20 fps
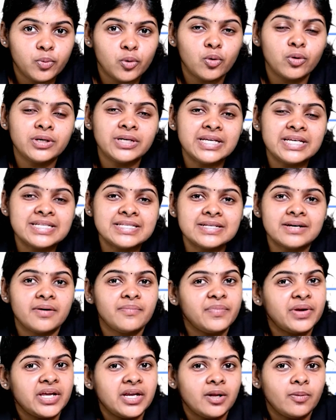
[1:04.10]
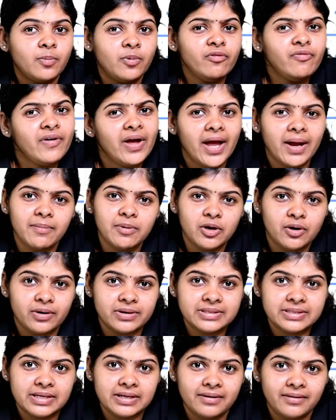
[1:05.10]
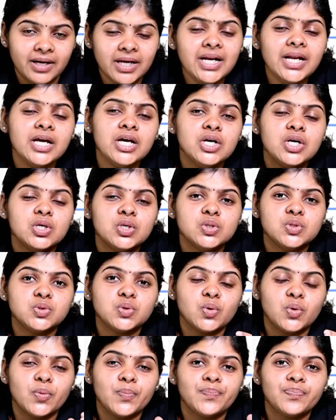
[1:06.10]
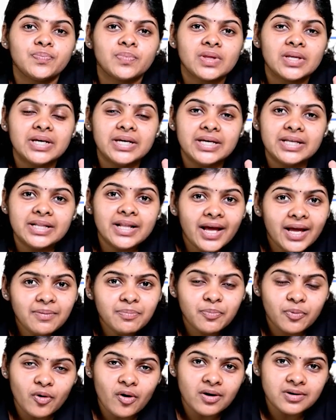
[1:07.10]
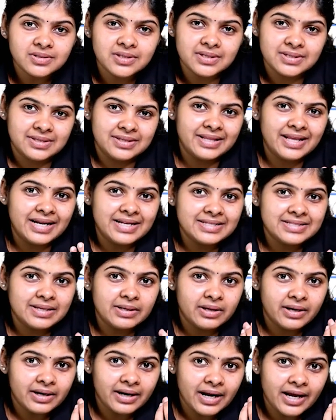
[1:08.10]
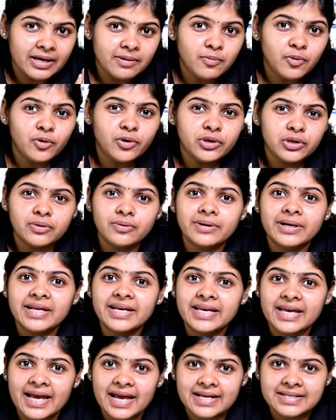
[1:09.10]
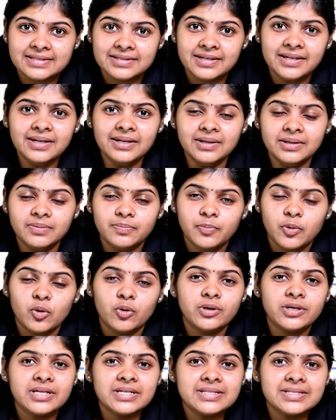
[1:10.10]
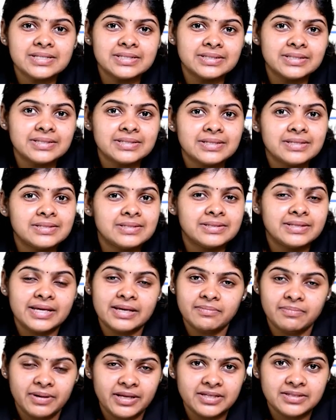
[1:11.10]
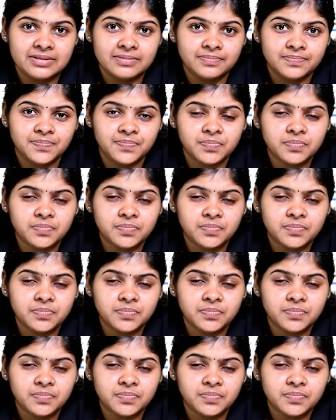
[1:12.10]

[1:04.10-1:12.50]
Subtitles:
proteins are made up of amino acid, right? So in that process, that is ribonucleic acid, protein synthesis take place.